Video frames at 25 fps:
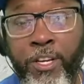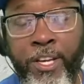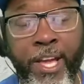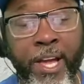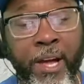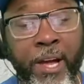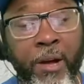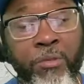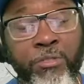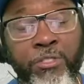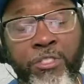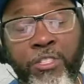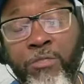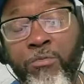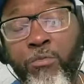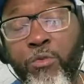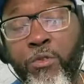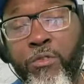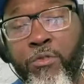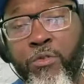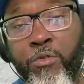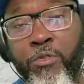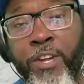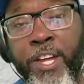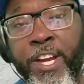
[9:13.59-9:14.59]
Cal shouldn't
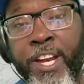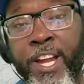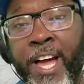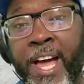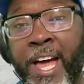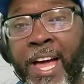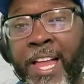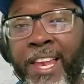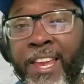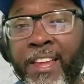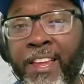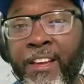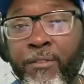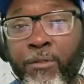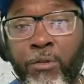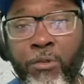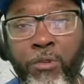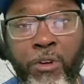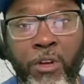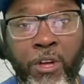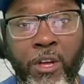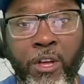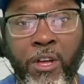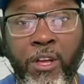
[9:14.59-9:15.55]
recruit at a high level.